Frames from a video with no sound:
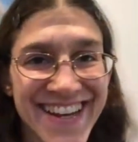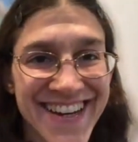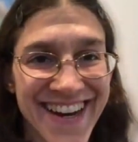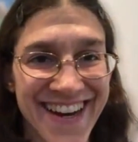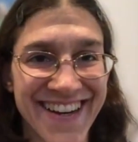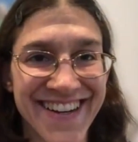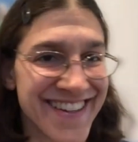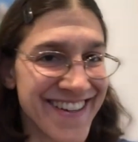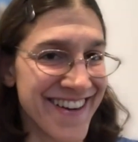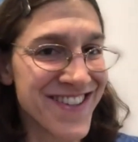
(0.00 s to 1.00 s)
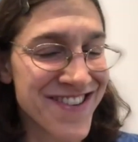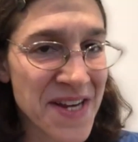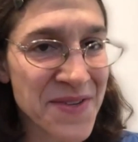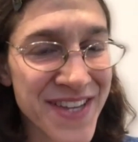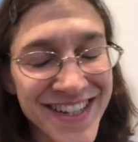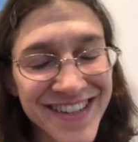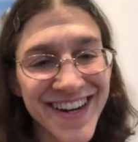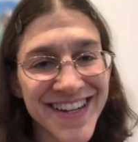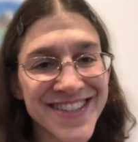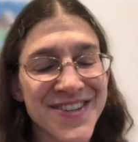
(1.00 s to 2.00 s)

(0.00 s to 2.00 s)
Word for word: Uh, you know, to train with headgear on.